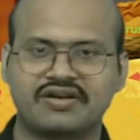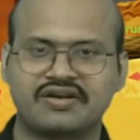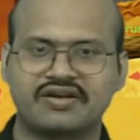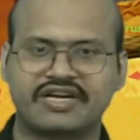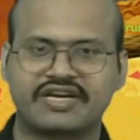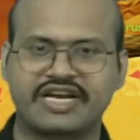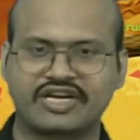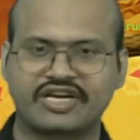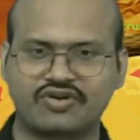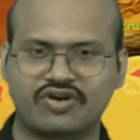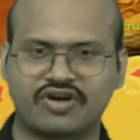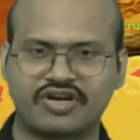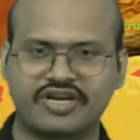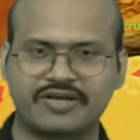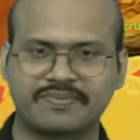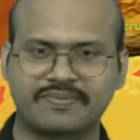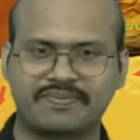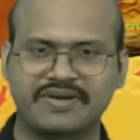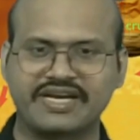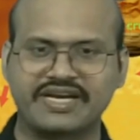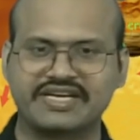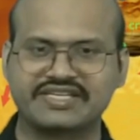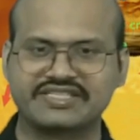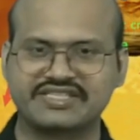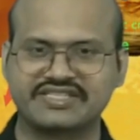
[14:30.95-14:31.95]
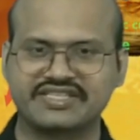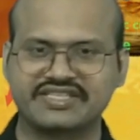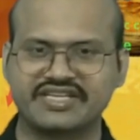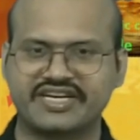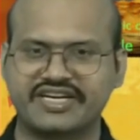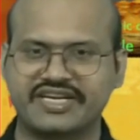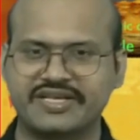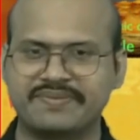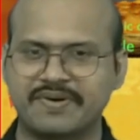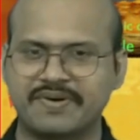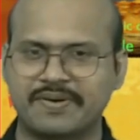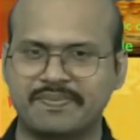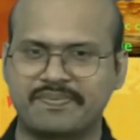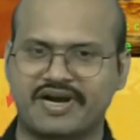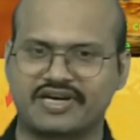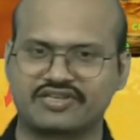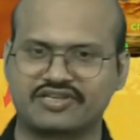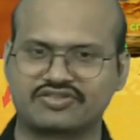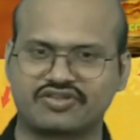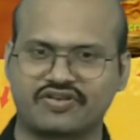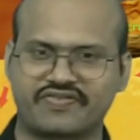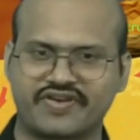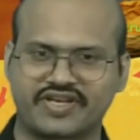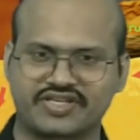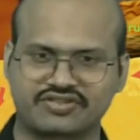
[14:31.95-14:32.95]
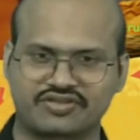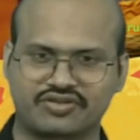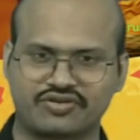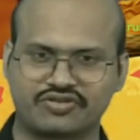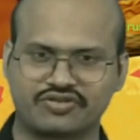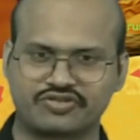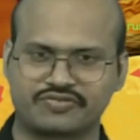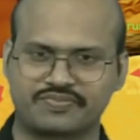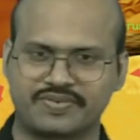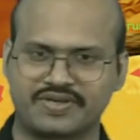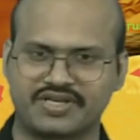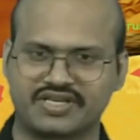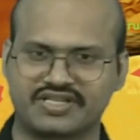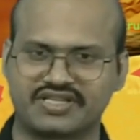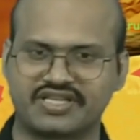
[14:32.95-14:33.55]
tectonic plates in the deeper parts of asthenosphere.